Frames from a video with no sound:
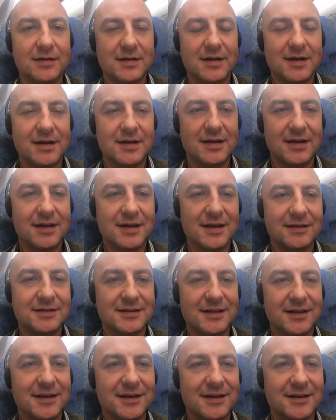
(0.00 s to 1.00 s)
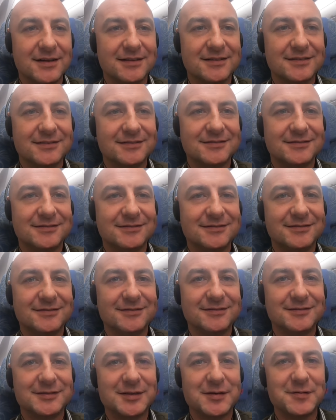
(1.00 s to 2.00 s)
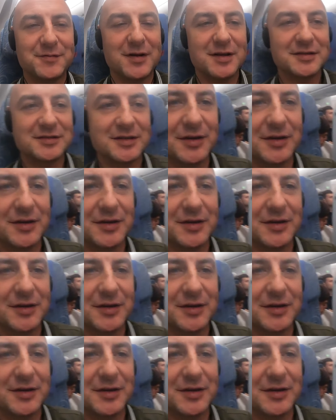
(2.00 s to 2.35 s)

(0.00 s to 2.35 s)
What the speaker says: Okay, and so far